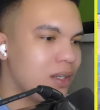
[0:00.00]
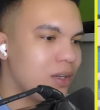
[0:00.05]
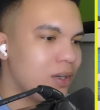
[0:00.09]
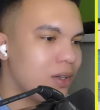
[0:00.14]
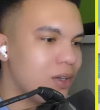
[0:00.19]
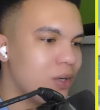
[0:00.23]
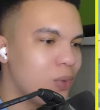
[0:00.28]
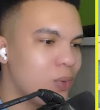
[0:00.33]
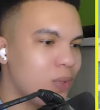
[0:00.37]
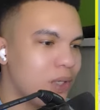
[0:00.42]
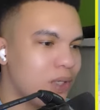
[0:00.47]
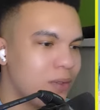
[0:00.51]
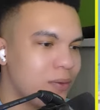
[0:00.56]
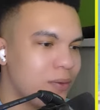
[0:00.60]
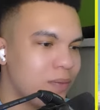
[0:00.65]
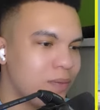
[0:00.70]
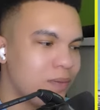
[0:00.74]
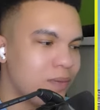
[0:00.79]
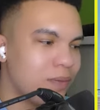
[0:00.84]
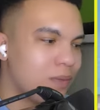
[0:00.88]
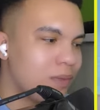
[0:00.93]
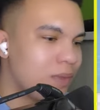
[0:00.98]
You know what?
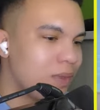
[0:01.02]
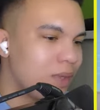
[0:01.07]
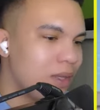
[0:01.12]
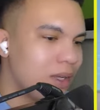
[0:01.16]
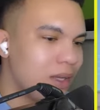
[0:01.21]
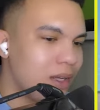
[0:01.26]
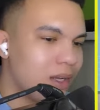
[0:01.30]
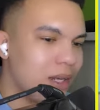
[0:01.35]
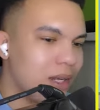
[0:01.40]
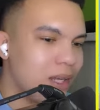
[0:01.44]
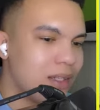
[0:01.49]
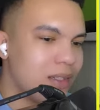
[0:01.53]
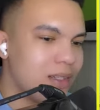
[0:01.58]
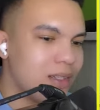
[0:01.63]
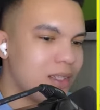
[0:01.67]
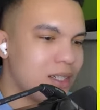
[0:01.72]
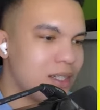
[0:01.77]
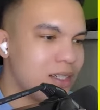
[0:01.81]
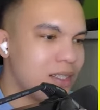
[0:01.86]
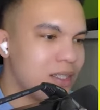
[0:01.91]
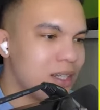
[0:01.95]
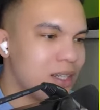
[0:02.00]
Let's
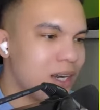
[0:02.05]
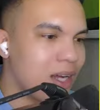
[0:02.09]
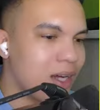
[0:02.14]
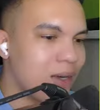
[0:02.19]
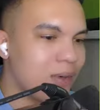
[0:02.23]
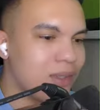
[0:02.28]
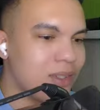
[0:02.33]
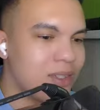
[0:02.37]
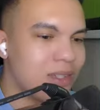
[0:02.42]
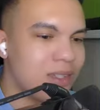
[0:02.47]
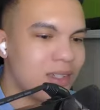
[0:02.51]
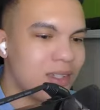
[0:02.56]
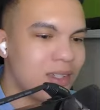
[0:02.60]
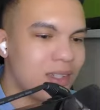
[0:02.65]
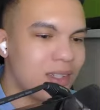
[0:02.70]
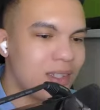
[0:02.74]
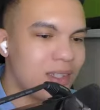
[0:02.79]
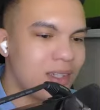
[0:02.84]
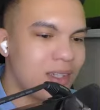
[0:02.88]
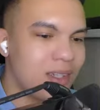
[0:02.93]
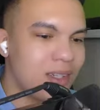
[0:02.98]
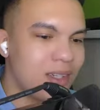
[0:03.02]
test it out.
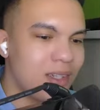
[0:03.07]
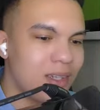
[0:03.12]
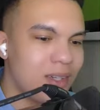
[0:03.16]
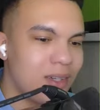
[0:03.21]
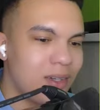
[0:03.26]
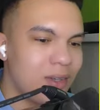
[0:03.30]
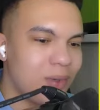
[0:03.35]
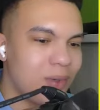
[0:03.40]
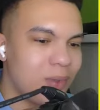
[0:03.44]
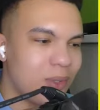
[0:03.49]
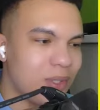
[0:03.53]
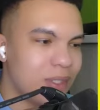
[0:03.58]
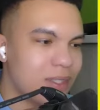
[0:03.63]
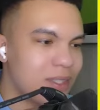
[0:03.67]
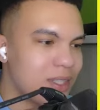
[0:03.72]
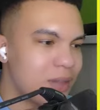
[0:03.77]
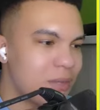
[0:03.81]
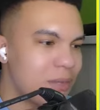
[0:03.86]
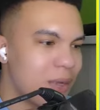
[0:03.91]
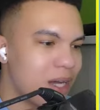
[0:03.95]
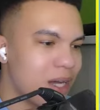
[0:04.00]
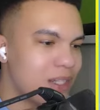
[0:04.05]
What's
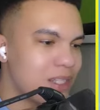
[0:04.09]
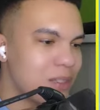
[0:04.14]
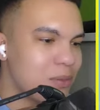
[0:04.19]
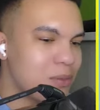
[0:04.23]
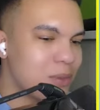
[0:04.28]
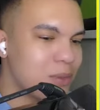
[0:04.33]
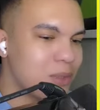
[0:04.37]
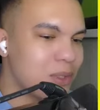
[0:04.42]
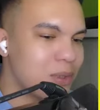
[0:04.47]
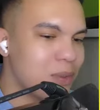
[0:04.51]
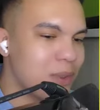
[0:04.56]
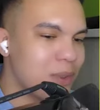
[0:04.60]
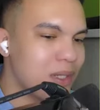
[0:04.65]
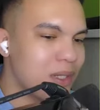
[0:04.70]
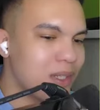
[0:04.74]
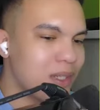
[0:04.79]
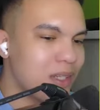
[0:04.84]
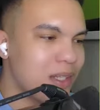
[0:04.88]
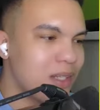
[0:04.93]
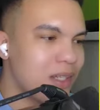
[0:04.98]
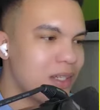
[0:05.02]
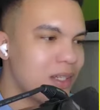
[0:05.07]
the maximum
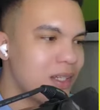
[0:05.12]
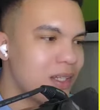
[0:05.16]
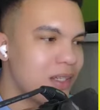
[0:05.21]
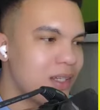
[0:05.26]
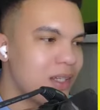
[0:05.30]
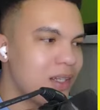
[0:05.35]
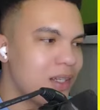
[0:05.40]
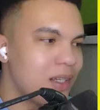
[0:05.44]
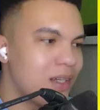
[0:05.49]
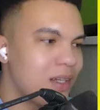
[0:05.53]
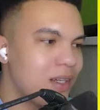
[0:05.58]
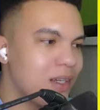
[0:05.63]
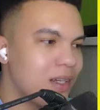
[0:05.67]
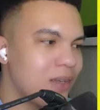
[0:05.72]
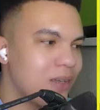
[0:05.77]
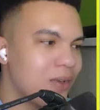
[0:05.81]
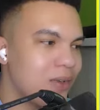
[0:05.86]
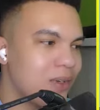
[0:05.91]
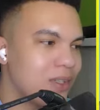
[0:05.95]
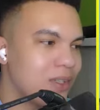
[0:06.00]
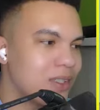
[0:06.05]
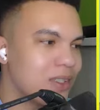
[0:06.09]
speed?
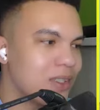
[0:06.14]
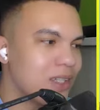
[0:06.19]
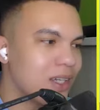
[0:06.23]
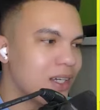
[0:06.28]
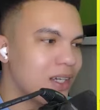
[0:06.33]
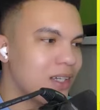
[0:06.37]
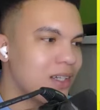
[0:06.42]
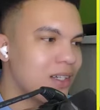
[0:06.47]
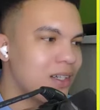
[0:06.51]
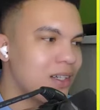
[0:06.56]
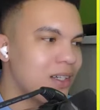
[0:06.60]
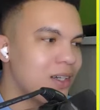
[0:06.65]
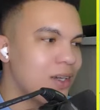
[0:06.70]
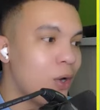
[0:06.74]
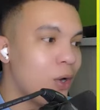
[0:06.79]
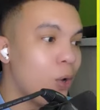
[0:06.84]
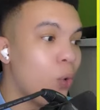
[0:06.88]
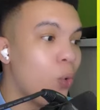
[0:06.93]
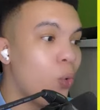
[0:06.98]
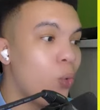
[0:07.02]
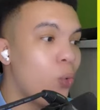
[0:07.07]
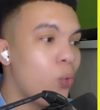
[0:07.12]
One second.
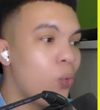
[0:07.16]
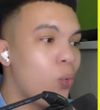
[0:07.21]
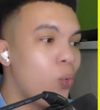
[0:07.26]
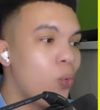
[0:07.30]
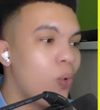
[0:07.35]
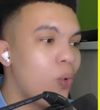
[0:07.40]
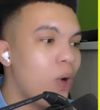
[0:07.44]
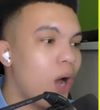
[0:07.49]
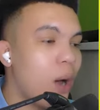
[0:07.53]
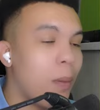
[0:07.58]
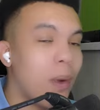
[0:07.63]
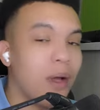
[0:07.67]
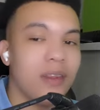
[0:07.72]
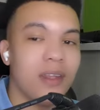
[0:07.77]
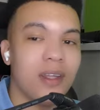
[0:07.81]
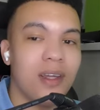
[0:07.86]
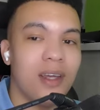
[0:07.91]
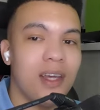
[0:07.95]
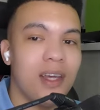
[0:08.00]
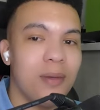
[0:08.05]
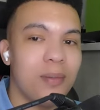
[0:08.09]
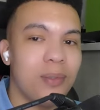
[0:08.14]
Oh, I'm at
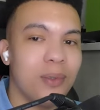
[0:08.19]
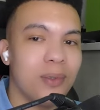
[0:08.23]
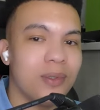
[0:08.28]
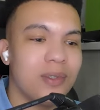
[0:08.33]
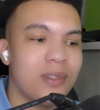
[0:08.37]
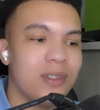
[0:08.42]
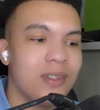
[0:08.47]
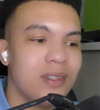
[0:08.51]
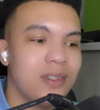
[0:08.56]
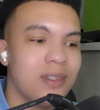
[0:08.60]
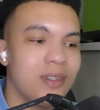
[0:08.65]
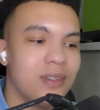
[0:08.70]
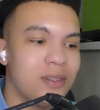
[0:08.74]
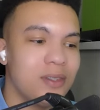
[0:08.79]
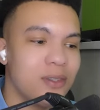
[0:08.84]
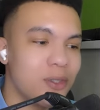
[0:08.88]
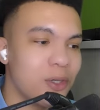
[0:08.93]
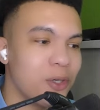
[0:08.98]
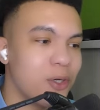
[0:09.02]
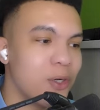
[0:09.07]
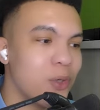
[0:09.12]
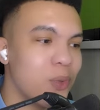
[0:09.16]
the airport.
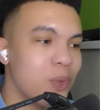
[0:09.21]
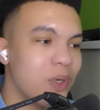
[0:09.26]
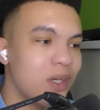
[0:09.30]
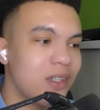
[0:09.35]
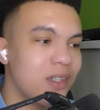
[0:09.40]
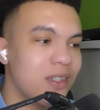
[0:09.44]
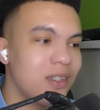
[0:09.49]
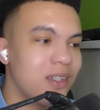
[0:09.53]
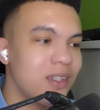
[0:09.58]
So you know what?